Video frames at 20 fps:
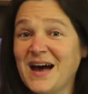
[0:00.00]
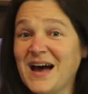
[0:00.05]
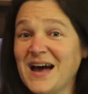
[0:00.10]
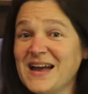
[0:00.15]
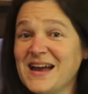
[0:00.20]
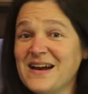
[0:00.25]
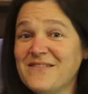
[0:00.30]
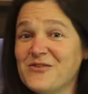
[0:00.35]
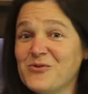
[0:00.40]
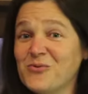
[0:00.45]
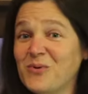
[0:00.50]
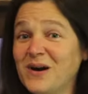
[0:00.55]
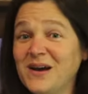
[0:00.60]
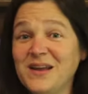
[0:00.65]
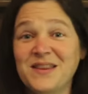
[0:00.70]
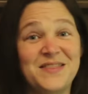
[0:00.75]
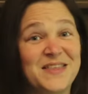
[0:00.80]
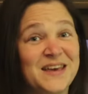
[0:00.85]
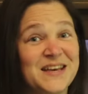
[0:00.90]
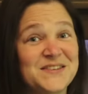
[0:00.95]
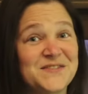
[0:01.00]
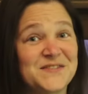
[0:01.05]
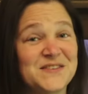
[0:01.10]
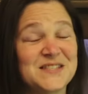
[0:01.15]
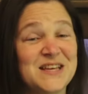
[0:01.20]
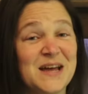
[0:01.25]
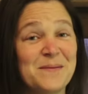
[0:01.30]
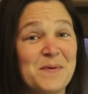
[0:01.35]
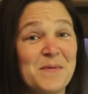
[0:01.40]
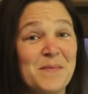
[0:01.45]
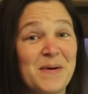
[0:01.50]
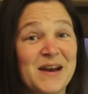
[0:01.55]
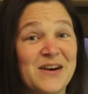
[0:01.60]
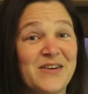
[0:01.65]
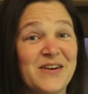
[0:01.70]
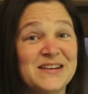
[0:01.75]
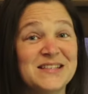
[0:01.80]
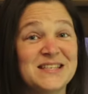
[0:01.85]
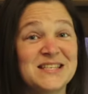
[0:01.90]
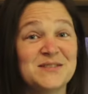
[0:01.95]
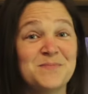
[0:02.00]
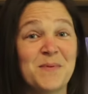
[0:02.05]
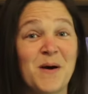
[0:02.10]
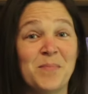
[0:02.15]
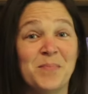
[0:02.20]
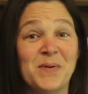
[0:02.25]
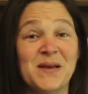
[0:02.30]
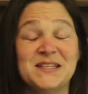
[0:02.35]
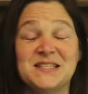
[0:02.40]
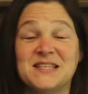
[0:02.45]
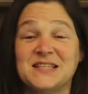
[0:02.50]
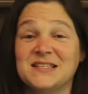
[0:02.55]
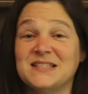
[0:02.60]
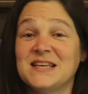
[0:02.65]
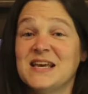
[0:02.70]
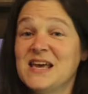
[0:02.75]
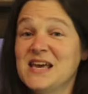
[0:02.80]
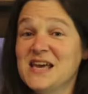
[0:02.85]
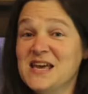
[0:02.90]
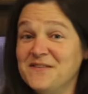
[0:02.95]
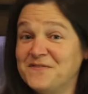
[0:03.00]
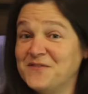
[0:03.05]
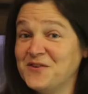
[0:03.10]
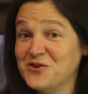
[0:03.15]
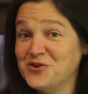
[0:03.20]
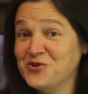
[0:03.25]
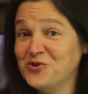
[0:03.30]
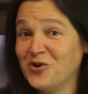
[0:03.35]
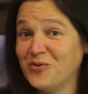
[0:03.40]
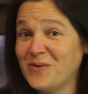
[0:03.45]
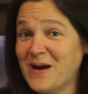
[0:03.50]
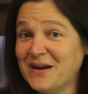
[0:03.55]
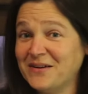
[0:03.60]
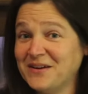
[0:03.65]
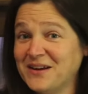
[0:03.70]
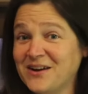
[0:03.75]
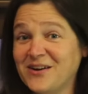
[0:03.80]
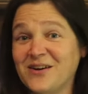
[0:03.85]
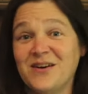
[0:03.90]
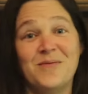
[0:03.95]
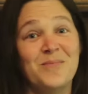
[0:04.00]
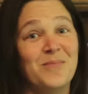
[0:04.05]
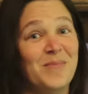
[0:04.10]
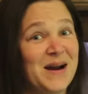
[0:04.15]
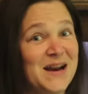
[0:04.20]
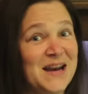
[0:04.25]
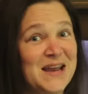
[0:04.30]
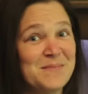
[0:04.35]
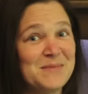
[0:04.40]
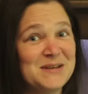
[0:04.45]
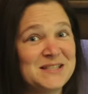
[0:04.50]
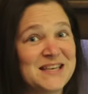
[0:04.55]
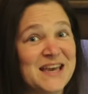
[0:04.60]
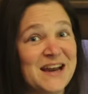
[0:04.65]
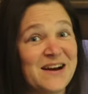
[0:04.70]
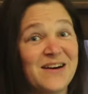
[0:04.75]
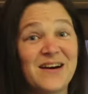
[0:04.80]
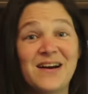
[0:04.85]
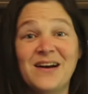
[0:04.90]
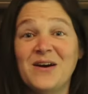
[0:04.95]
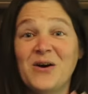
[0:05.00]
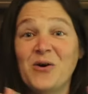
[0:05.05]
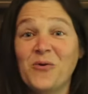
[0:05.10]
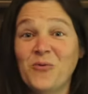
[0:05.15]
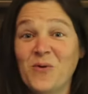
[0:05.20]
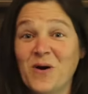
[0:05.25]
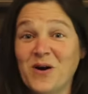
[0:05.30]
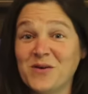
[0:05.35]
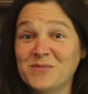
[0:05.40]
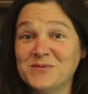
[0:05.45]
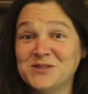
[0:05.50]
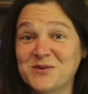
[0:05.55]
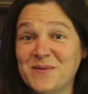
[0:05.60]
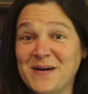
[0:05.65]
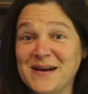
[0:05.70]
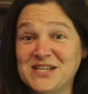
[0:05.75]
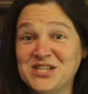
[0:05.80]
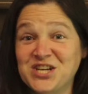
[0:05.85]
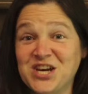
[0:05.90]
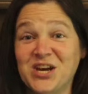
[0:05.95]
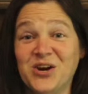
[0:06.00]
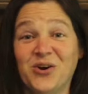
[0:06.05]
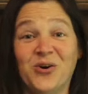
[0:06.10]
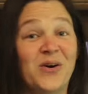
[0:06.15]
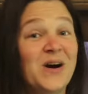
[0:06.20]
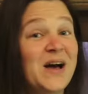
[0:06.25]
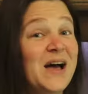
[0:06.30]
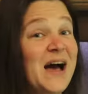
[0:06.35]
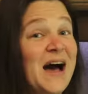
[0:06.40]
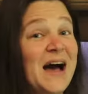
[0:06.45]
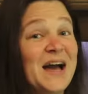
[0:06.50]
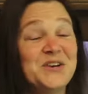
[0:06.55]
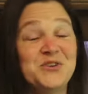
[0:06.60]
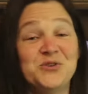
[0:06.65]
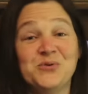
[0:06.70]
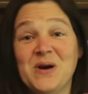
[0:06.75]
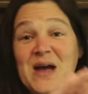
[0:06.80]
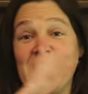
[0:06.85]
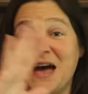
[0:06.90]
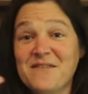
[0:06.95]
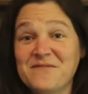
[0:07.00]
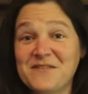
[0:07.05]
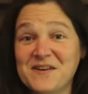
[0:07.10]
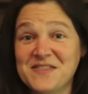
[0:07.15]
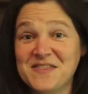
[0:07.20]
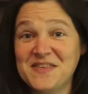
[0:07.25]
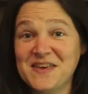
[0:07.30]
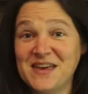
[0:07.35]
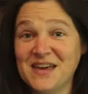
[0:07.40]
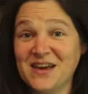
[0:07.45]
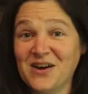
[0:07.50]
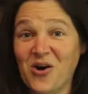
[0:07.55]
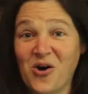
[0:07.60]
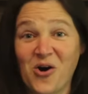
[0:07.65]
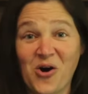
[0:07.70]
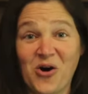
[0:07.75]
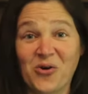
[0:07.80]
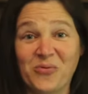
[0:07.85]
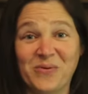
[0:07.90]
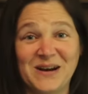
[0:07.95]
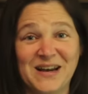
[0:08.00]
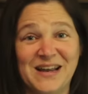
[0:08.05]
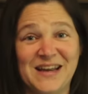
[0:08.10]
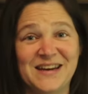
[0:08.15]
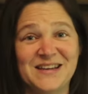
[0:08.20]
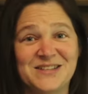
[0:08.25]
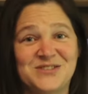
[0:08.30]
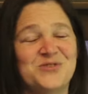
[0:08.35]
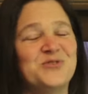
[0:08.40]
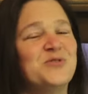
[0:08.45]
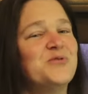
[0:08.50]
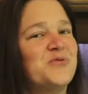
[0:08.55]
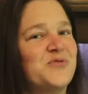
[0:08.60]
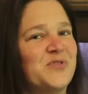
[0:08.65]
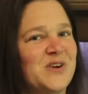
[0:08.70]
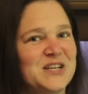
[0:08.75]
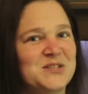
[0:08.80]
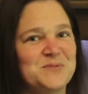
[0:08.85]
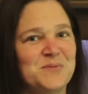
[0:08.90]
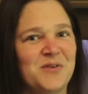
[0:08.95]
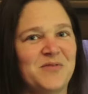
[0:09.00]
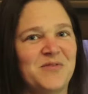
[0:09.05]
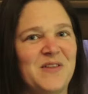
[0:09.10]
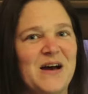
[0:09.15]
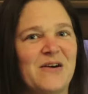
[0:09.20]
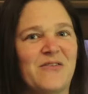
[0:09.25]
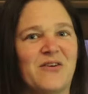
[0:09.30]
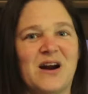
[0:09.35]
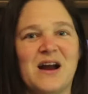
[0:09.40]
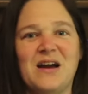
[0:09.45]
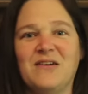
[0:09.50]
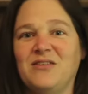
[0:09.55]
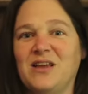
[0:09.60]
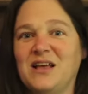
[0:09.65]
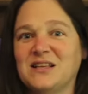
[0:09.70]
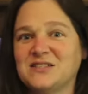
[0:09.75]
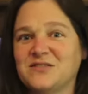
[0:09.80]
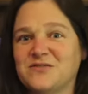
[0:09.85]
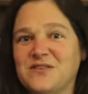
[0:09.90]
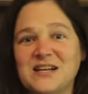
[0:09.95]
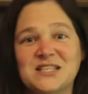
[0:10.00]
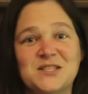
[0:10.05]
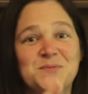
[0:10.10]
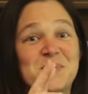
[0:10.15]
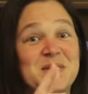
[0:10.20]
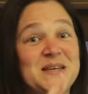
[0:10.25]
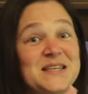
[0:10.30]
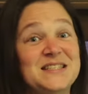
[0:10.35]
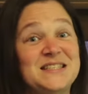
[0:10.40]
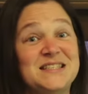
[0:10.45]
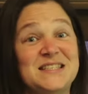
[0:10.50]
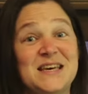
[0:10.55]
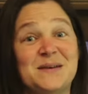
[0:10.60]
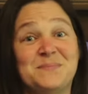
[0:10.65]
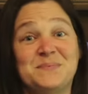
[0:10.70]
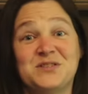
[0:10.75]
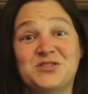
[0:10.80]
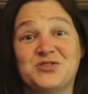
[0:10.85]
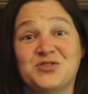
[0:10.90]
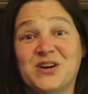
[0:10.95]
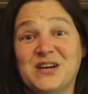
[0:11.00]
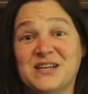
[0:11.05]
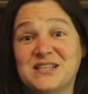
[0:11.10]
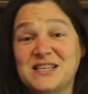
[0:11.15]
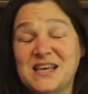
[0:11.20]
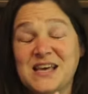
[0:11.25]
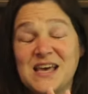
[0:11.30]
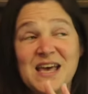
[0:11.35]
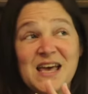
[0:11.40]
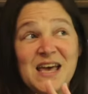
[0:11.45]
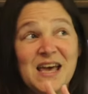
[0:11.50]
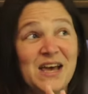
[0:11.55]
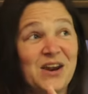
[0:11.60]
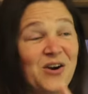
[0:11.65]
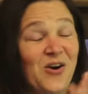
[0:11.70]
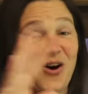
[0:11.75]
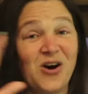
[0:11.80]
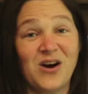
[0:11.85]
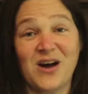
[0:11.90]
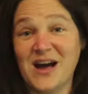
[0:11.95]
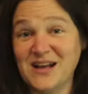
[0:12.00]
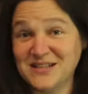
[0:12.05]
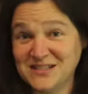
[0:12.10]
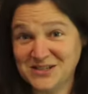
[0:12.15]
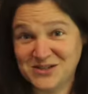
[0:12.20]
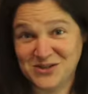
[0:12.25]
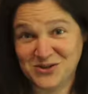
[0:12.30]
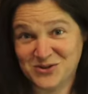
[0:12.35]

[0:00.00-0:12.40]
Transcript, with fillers: Hi, everyone. Thanks for stopping by Grains in Small Places. If you're new around here, my name is Kara. Welcome to my channel. I do everything all related to fresh milled flour. I have lots of recipes, tips, tricks, and all kinds of